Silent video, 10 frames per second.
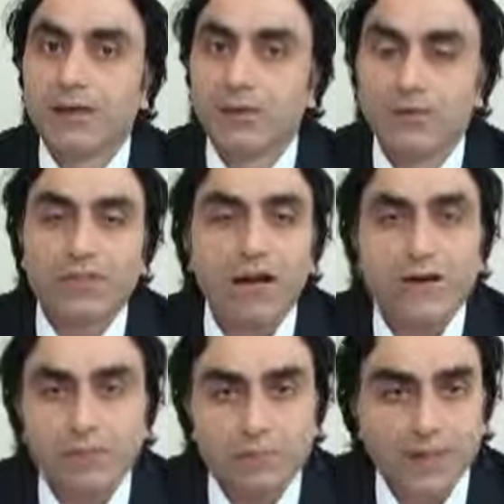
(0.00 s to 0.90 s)

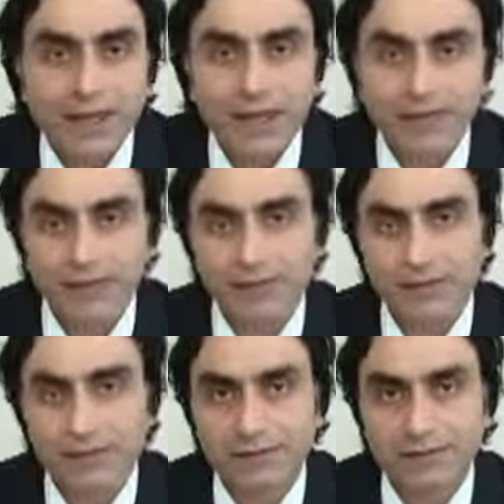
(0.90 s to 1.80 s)
without a beginning,
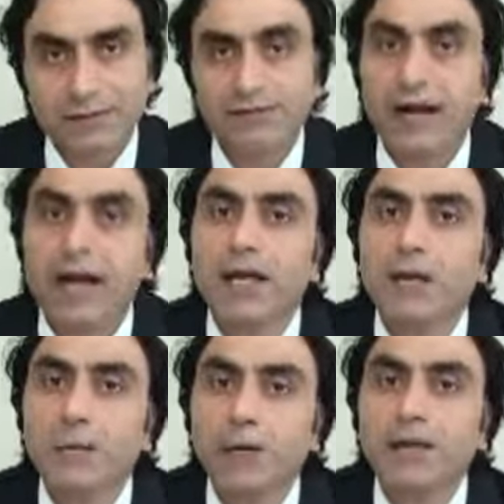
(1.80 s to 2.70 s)
and I
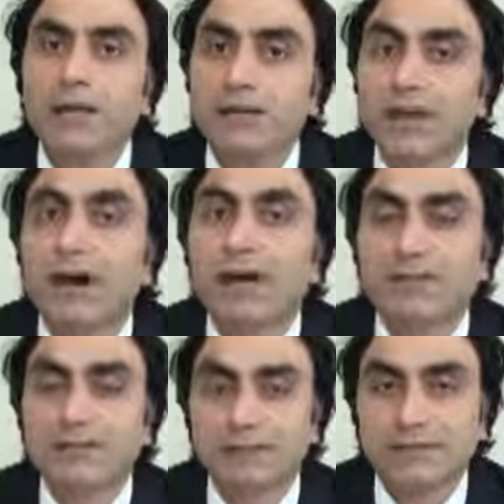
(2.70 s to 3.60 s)
will
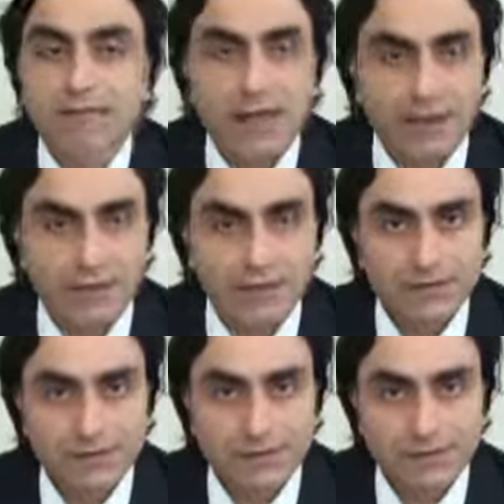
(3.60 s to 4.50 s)
not die."
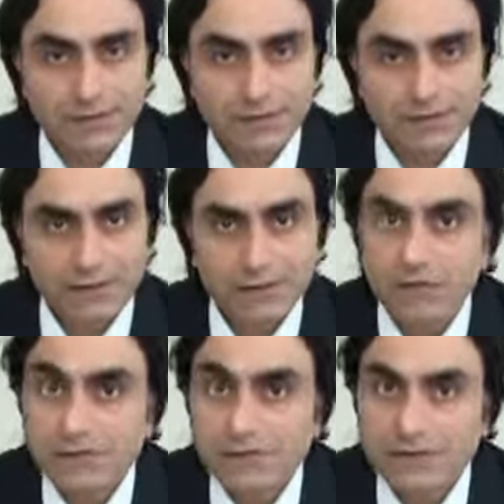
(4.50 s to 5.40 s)

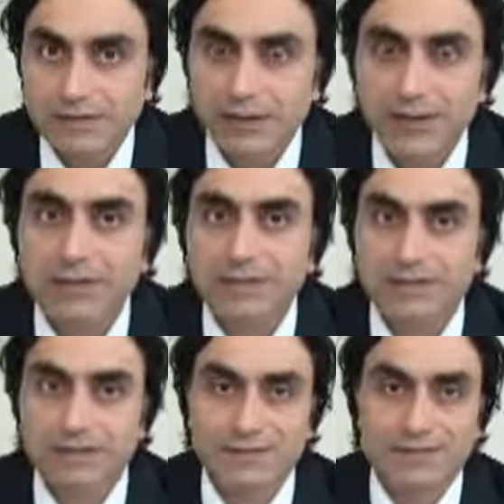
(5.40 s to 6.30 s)
Those, the
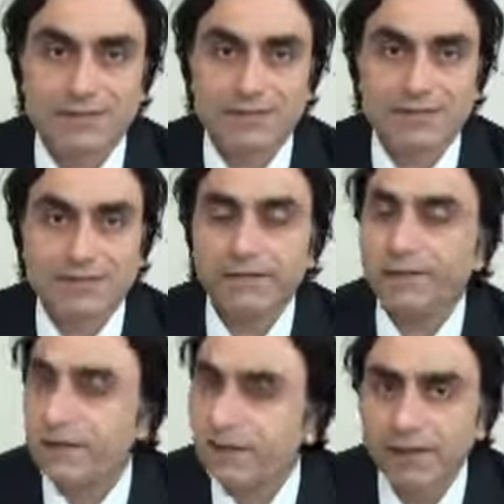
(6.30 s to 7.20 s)
arrogance, they
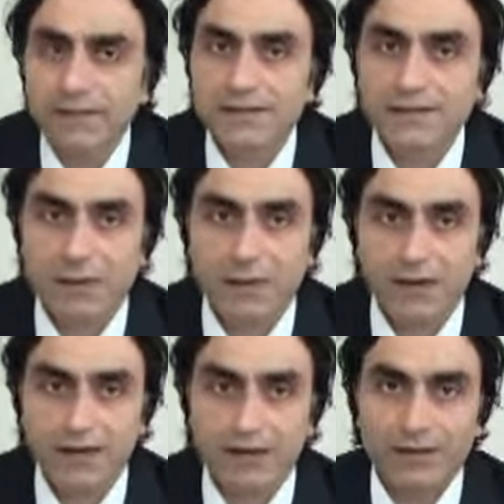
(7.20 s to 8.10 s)
feel in this way.